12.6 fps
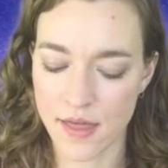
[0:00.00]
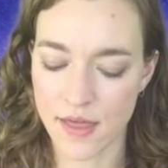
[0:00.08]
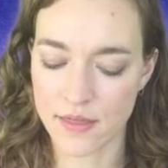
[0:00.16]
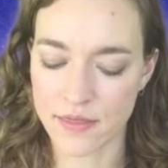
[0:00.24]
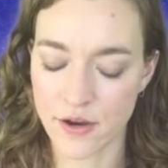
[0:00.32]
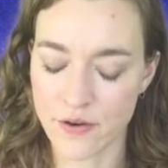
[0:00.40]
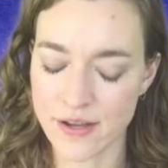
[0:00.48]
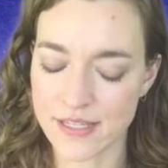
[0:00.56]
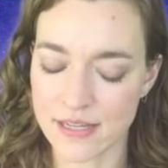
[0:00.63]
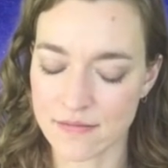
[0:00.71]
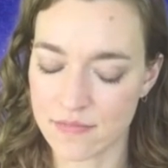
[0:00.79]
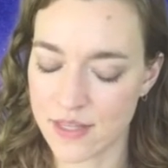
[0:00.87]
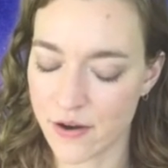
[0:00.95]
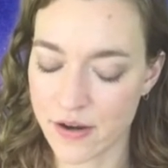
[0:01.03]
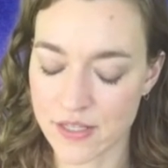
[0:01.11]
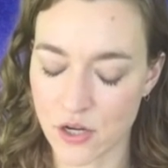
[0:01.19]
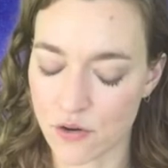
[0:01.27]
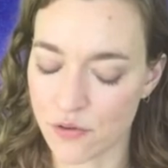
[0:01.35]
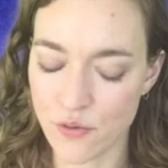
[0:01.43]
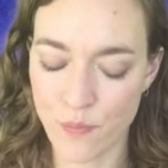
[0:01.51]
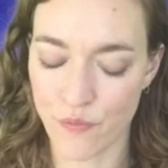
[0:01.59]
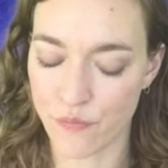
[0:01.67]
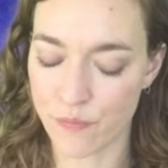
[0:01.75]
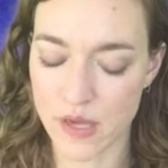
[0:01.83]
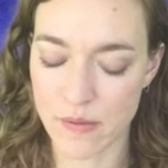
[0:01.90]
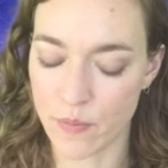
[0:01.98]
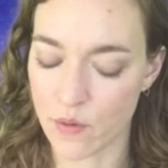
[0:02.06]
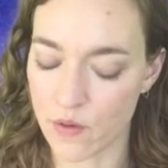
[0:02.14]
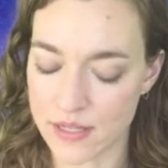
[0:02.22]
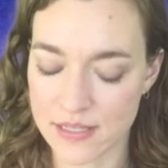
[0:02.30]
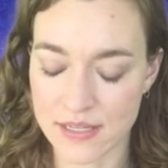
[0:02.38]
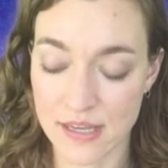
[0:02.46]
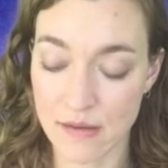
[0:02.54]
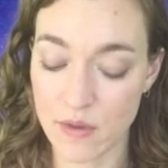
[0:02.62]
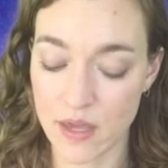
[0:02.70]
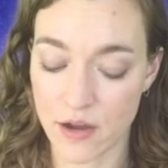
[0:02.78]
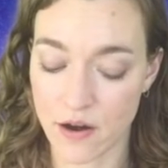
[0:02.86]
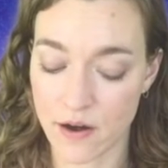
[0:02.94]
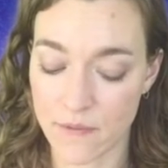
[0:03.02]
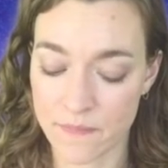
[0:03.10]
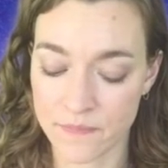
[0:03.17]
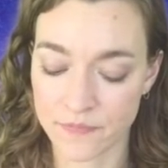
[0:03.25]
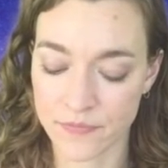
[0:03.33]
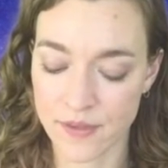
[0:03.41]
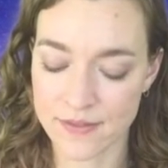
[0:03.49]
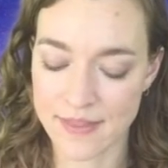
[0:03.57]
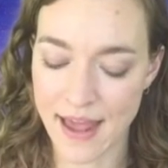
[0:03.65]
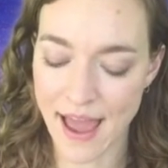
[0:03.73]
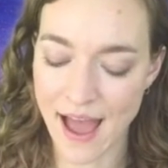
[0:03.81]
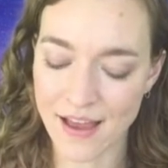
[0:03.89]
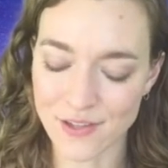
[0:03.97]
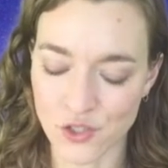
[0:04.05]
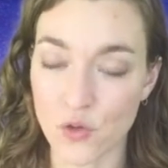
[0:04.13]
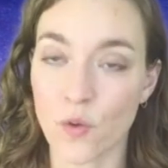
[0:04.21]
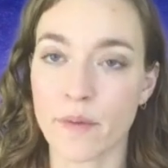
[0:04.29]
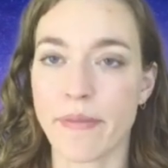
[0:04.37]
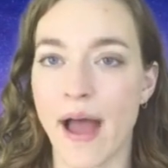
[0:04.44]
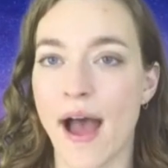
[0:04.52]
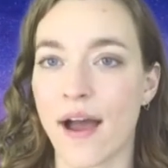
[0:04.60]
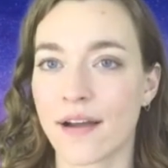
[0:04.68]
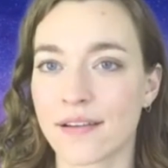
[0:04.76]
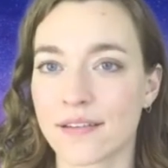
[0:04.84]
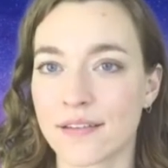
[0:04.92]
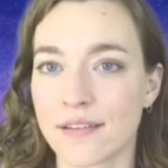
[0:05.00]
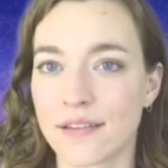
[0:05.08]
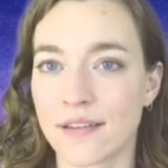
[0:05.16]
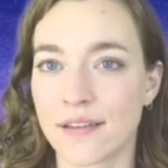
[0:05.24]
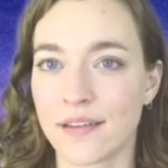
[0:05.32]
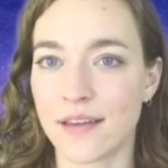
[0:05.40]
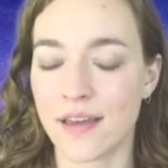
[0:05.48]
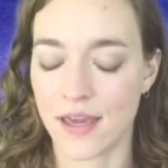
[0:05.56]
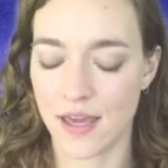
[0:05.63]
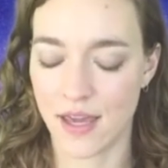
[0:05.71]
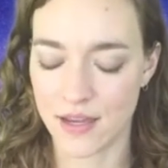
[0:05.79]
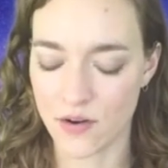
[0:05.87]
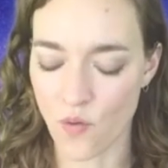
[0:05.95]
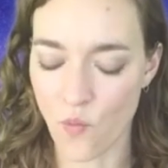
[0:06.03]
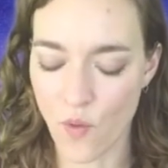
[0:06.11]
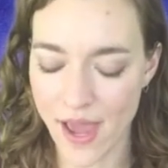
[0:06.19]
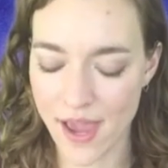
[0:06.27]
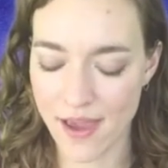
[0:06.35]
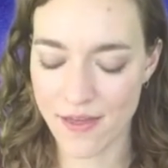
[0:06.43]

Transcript: there is a group of people, a team here that has your back in a way